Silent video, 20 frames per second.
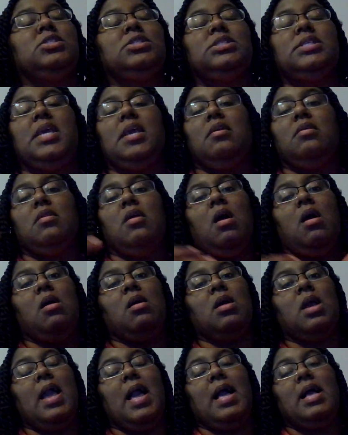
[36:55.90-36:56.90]
just hearing
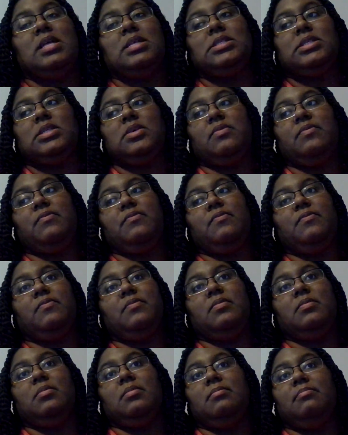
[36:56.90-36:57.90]
all kinds of
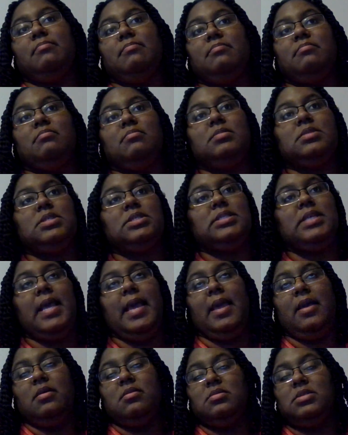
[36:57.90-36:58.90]

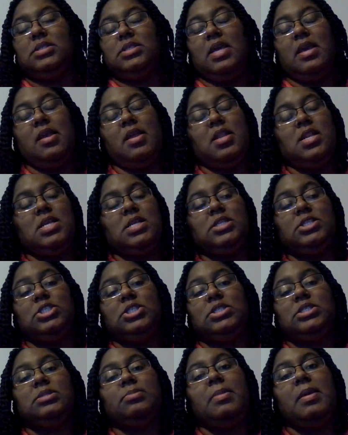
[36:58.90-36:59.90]
sounds, and it's
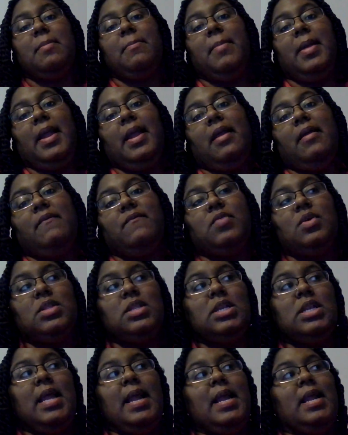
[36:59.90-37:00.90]
just been bad for
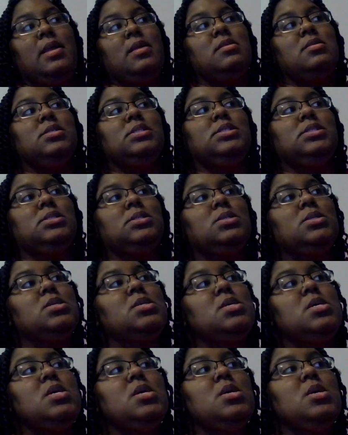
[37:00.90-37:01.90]
the last
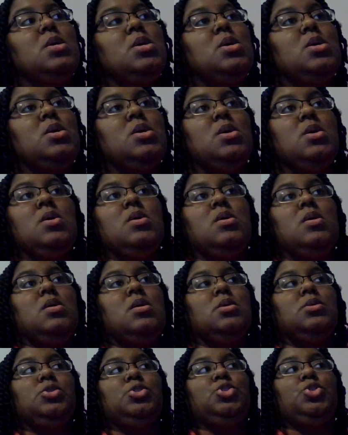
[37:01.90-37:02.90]

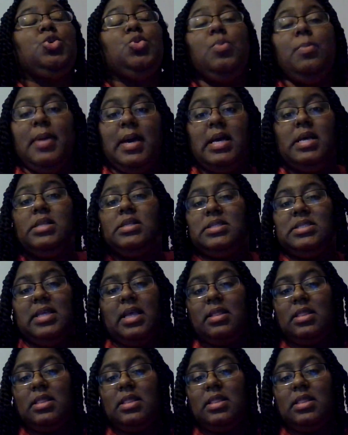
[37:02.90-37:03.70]
two months, I